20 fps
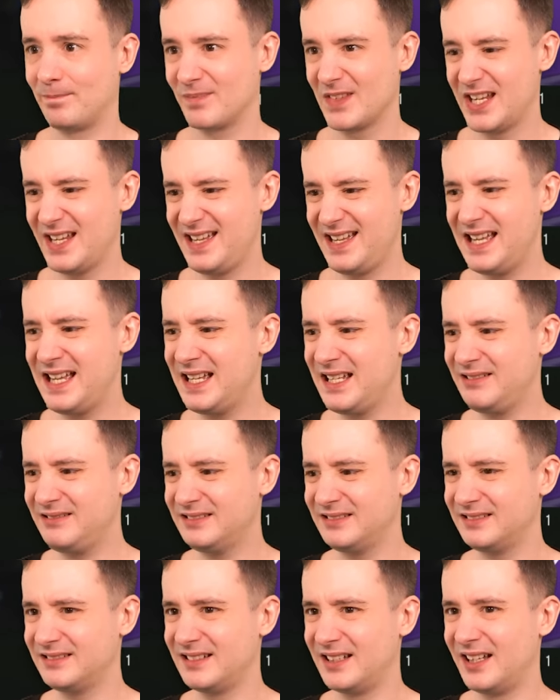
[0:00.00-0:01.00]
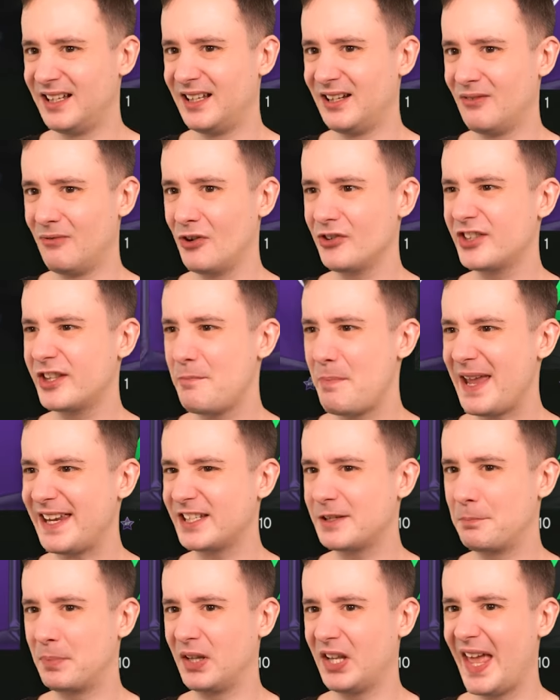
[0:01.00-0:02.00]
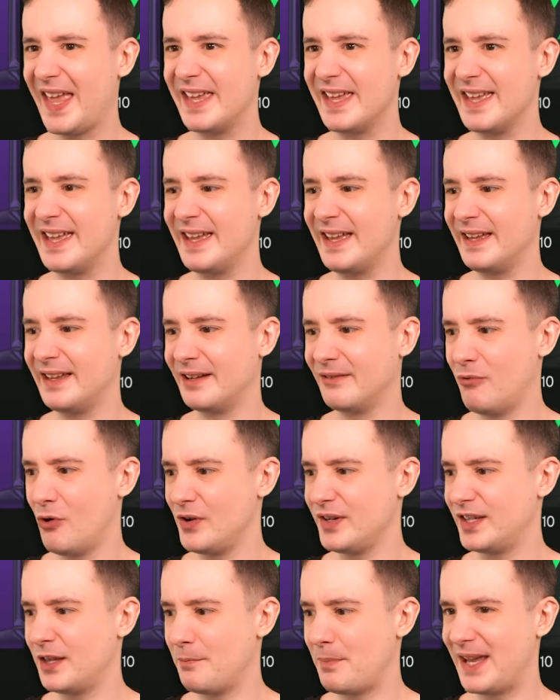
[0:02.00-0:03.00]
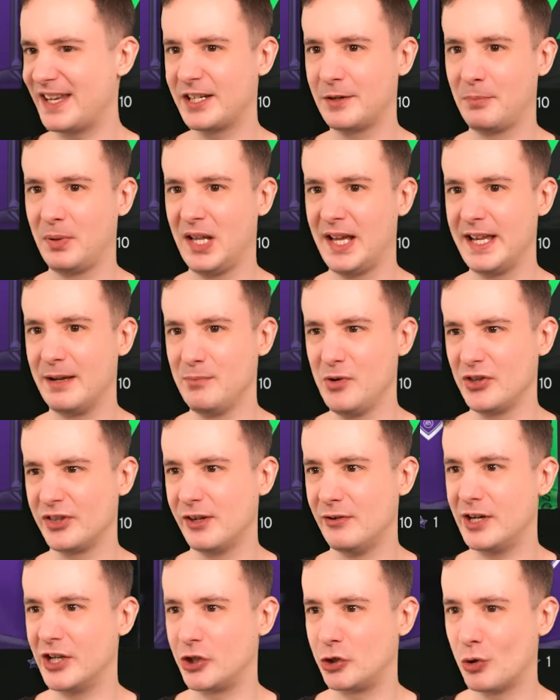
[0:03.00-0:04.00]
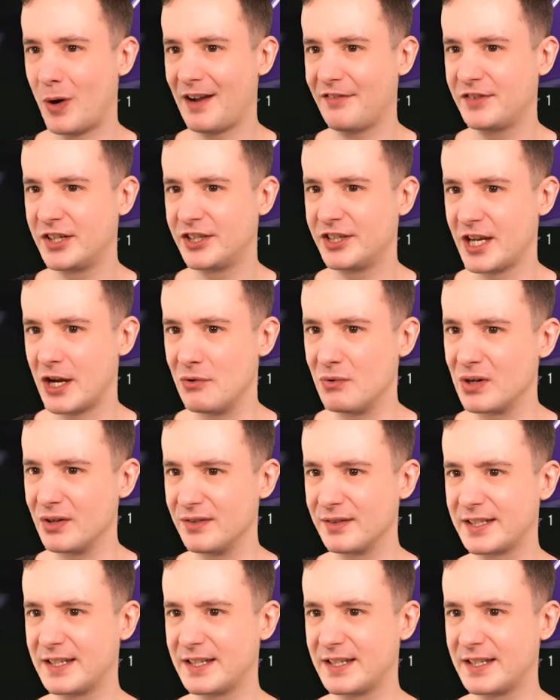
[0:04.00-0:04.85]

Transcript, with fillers: Uh, what's the best play here? What is the best play? I'm not doing a draft token.